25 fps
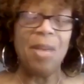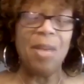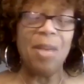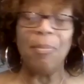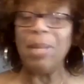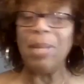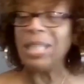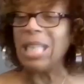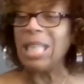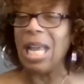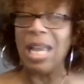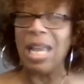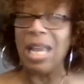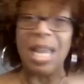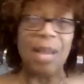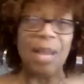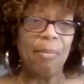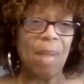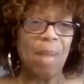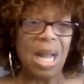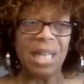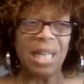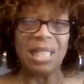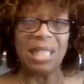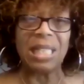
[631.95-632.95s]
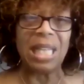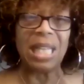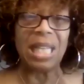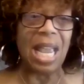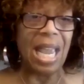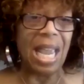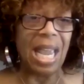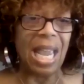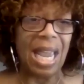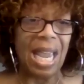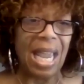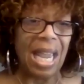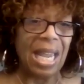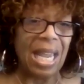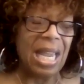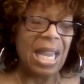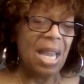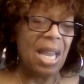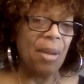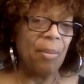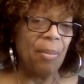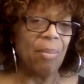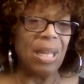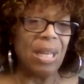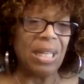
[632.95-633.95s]
make that A minus a A,
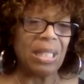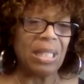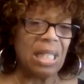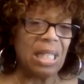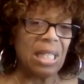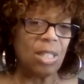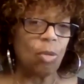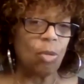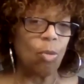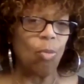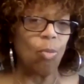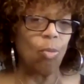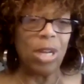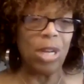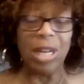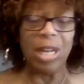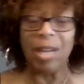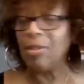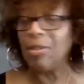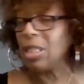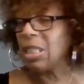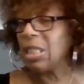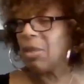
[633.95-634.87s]
make this or whatever.